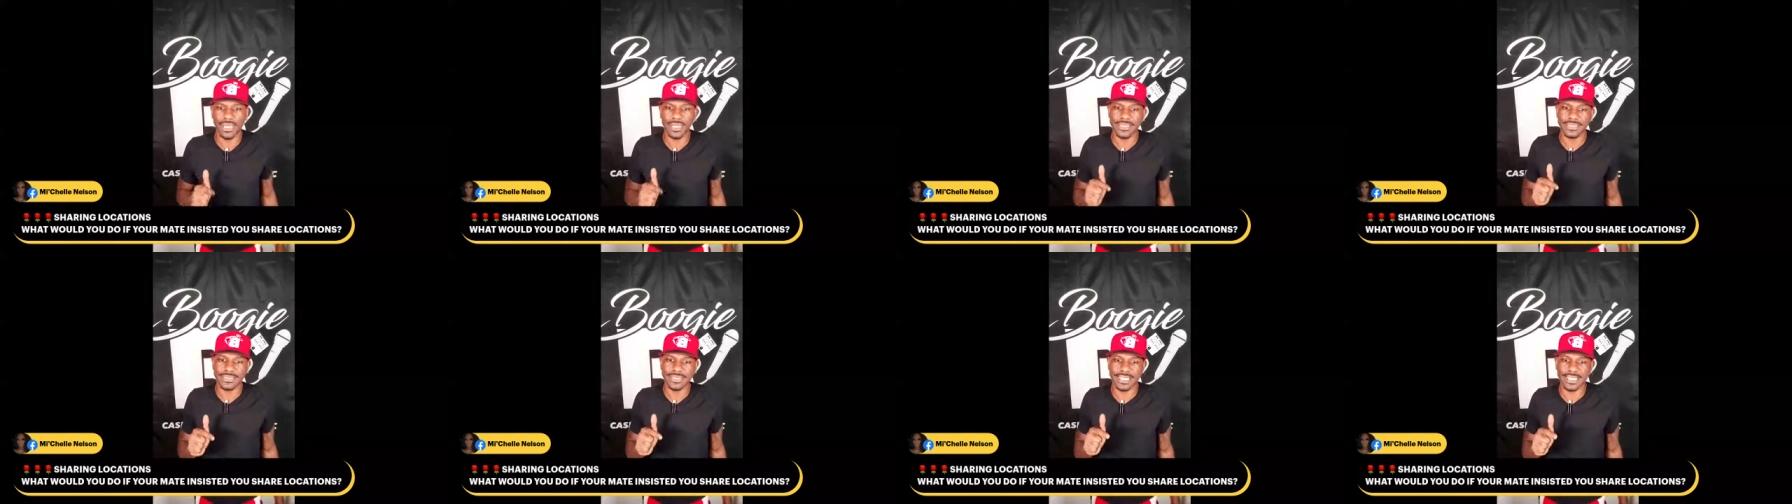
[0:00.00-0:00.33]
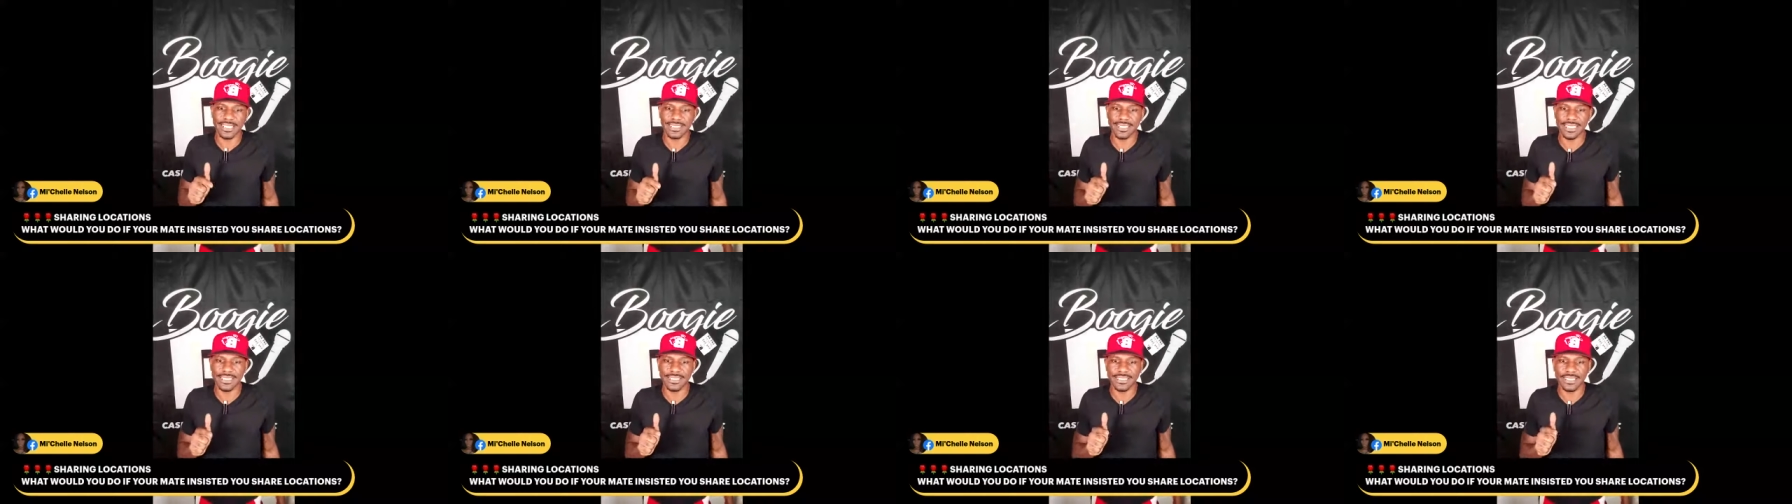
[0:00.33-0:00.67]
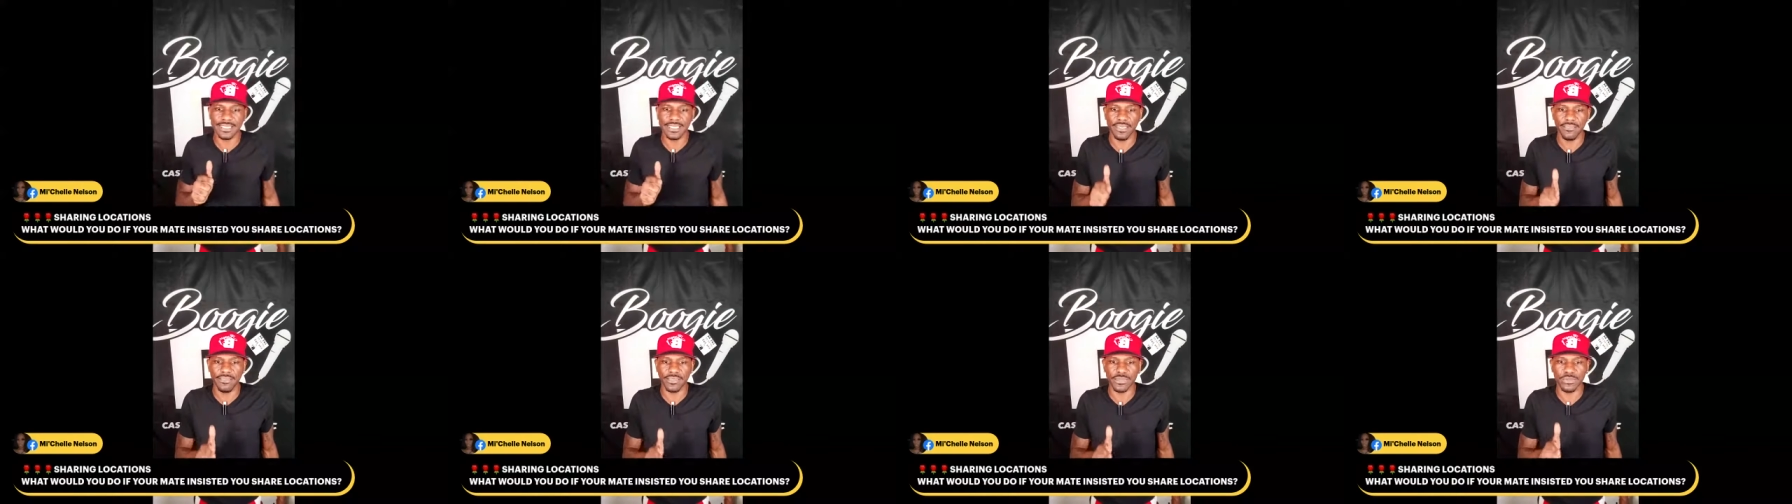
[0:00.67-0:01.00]
Miller said there's
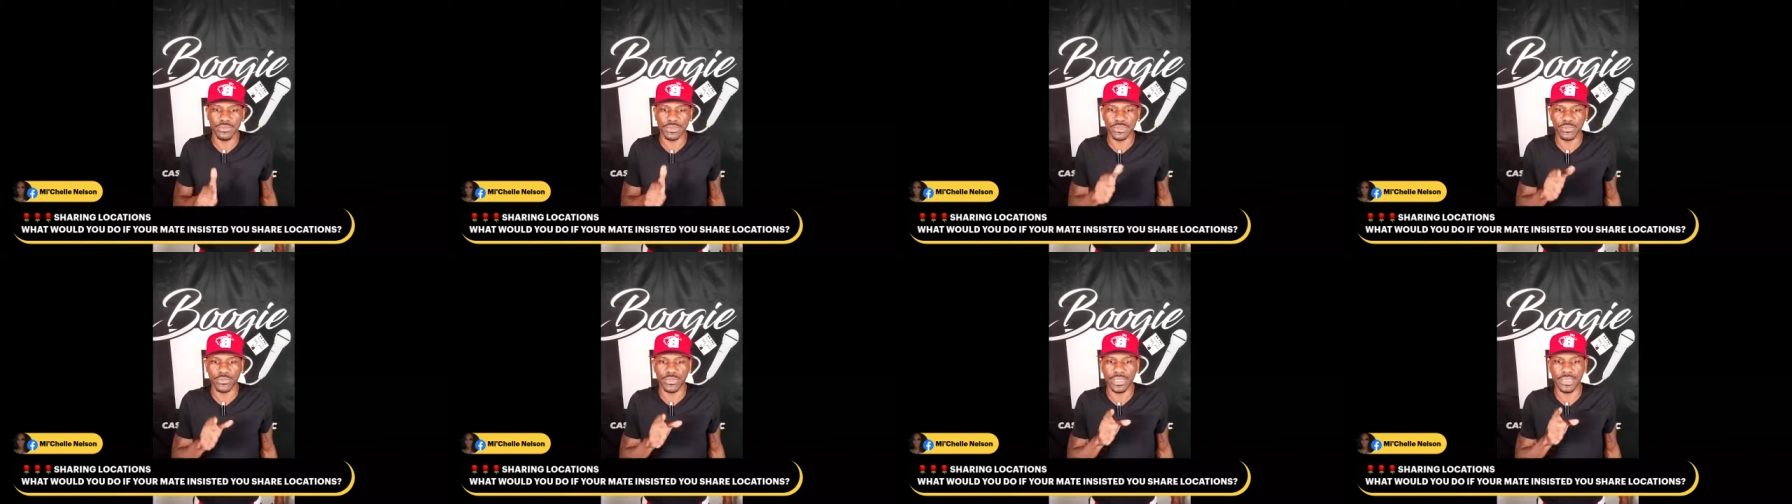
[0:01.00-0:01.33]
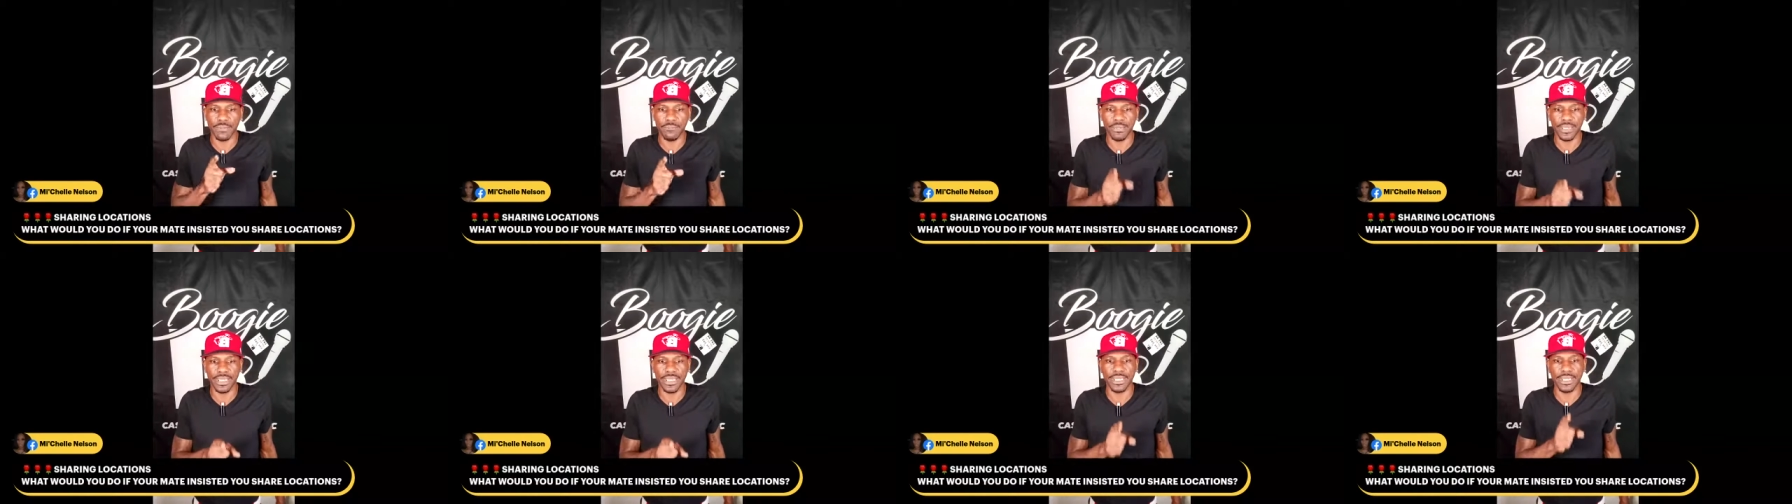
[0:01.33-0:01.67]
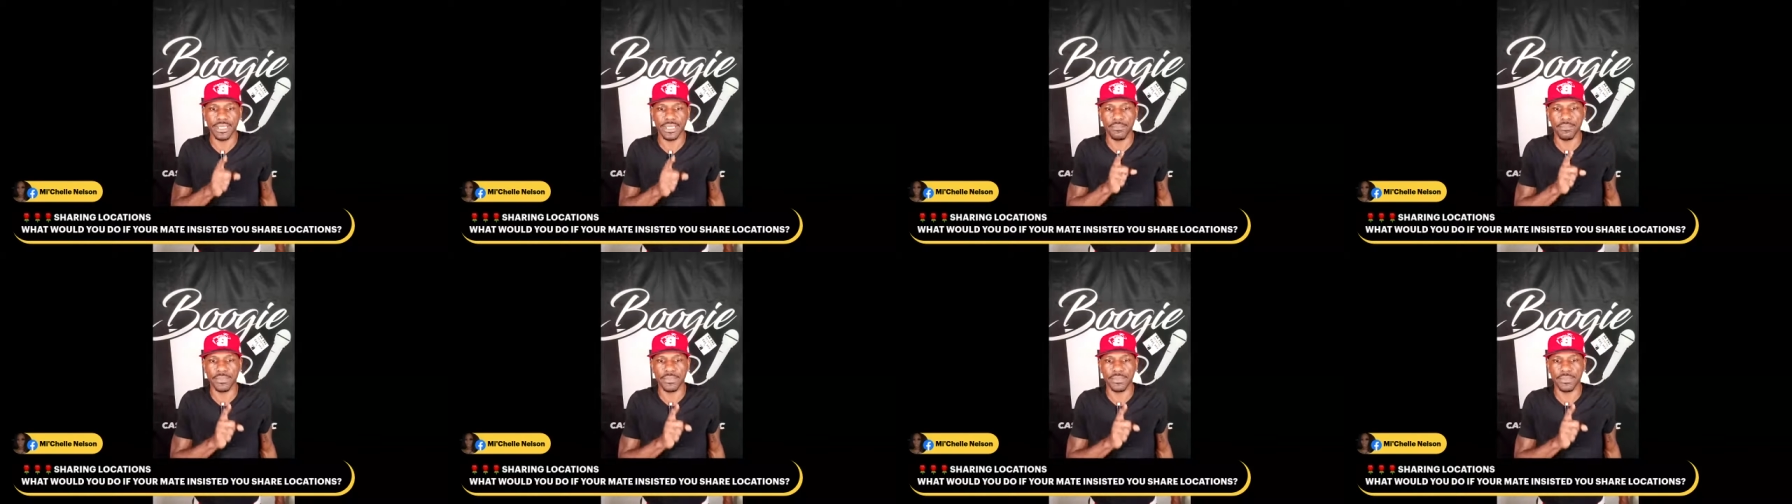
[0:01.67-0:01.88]
a difference between being